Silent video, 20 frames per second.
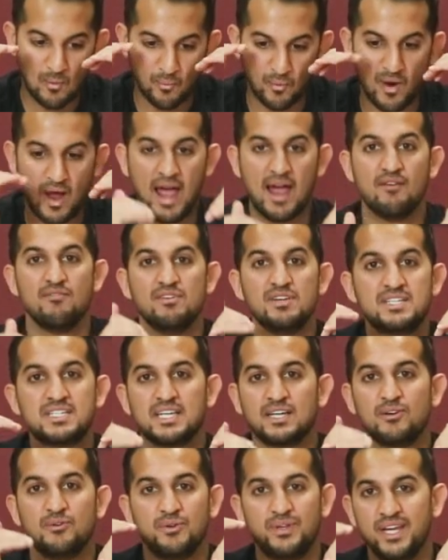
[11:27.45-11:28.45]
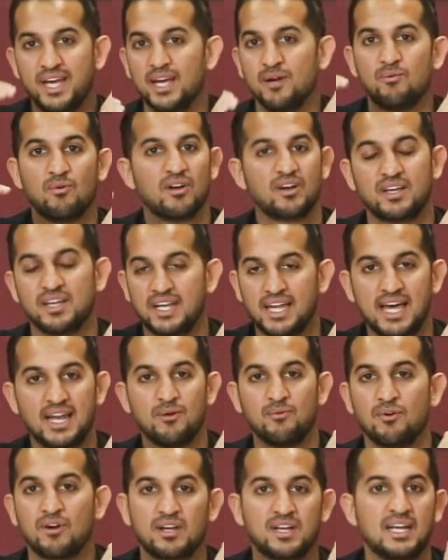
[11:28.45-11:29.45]
Well, every single day working at
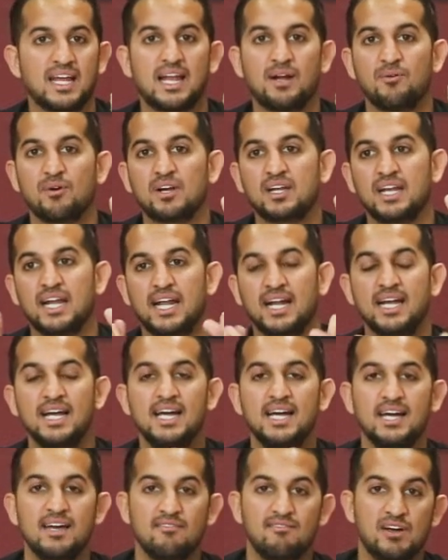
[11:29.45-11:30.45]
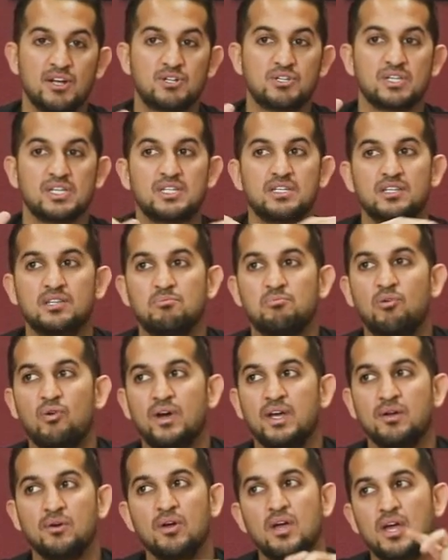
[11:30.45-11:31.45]
it, working at it, working at it. Eventually to the
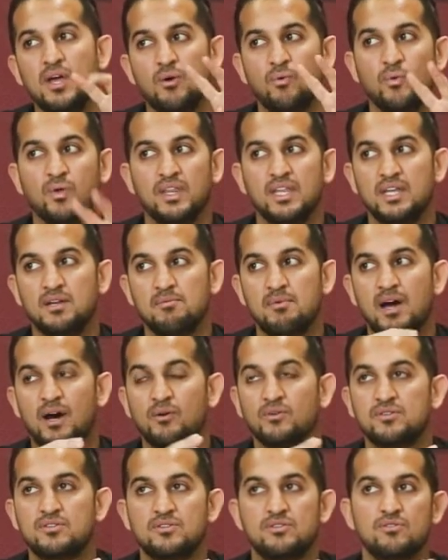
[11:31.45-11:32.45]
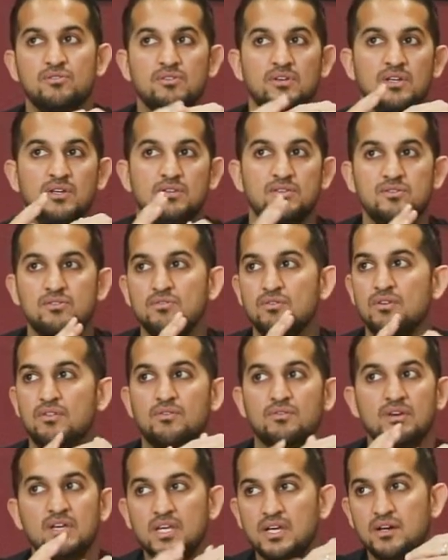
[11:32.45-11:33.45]
point, within about 2 to
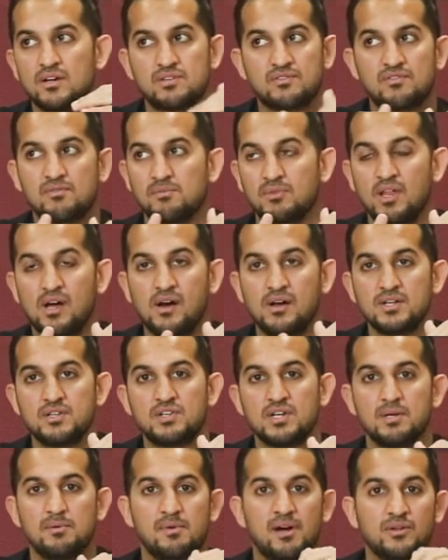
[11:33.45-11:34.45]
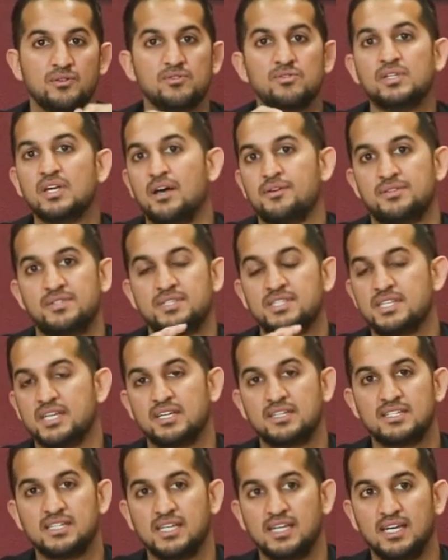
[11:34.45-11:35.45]
3 years from launch, in about
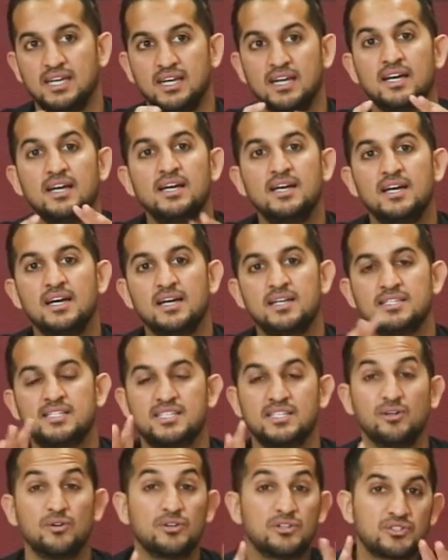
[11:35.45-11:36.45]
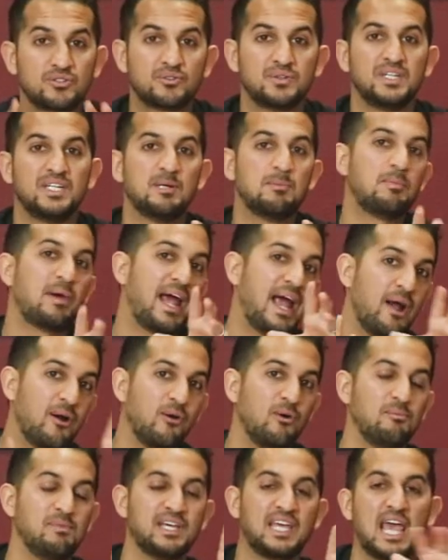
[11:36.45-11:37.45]
2016, silkscreen
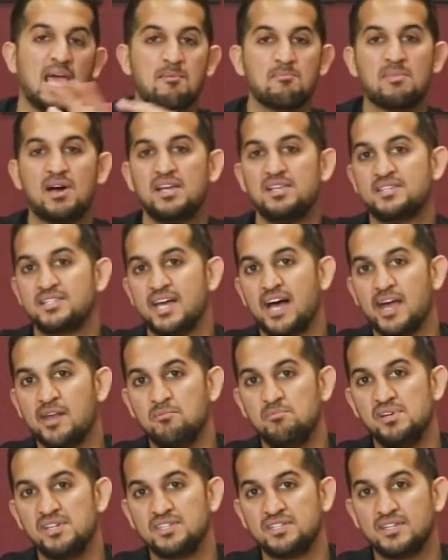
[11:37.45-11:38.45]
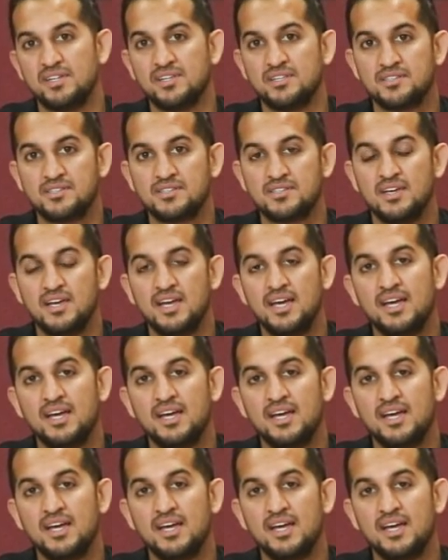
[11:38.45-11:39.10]
apparel became my side business,